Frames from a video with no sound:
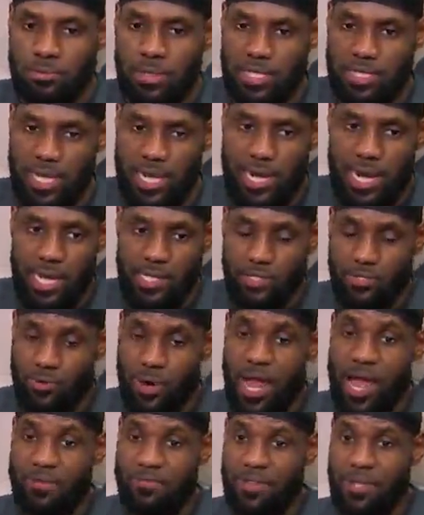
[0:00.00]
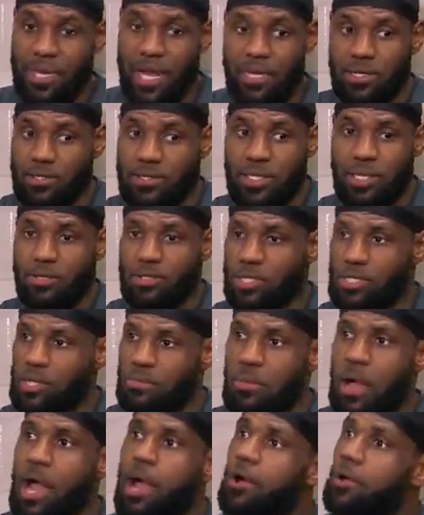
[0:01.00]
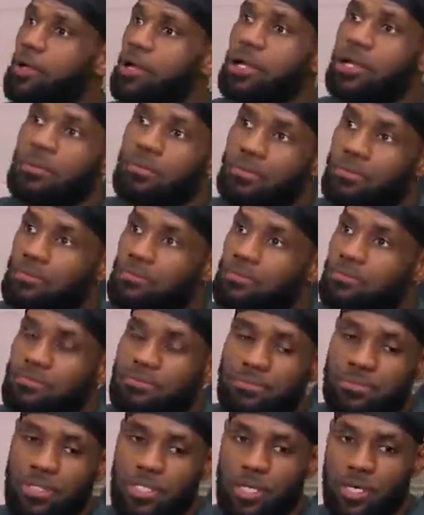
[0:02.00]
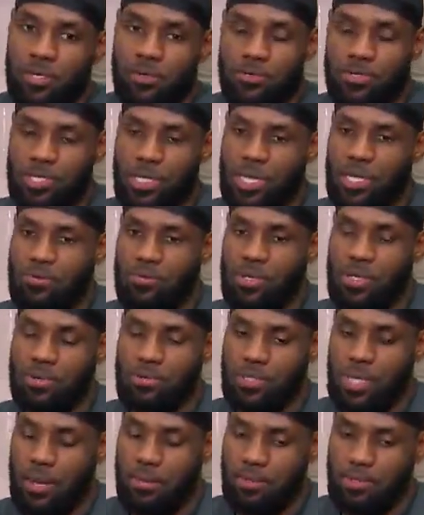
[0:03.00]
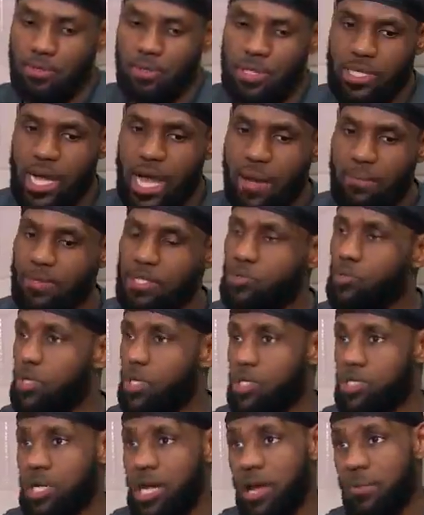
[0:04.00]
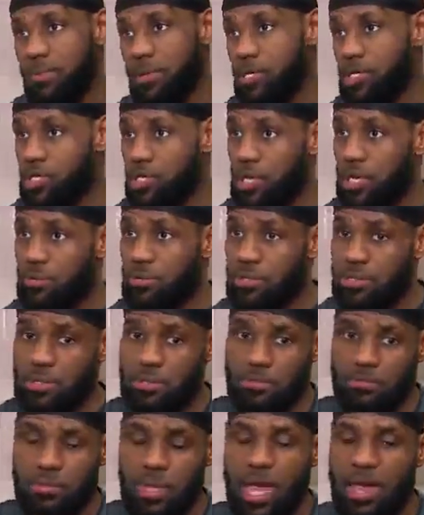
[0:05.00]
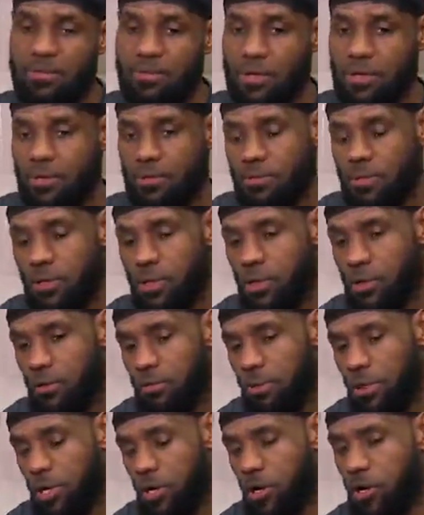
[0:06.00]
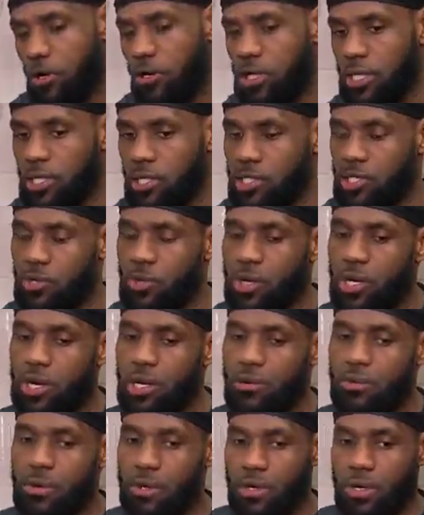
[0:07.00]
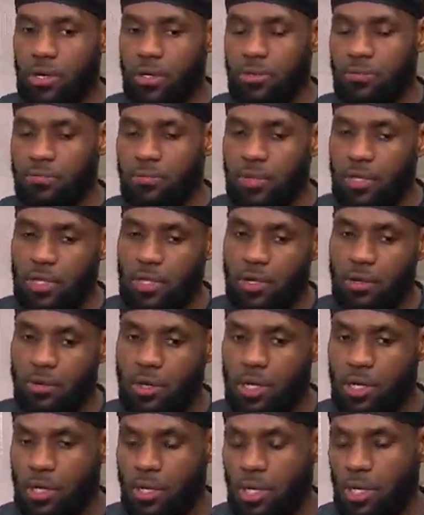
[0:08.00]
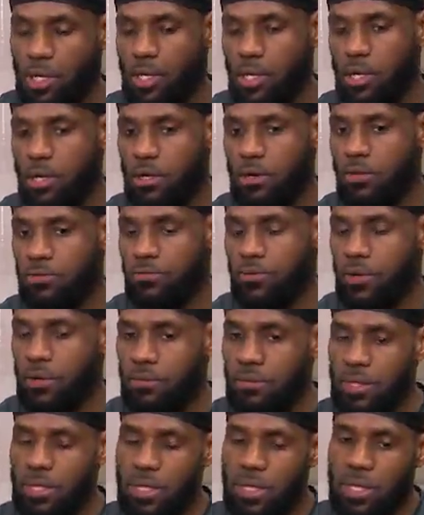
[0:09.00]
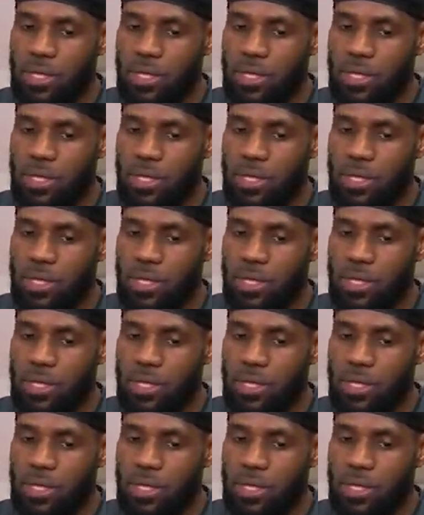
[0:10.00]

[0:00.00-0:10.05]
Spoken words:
As I got drafted, I still just admired him. Seeing what he was able to accomplish, winning championships, having, being early in his career where, he learned from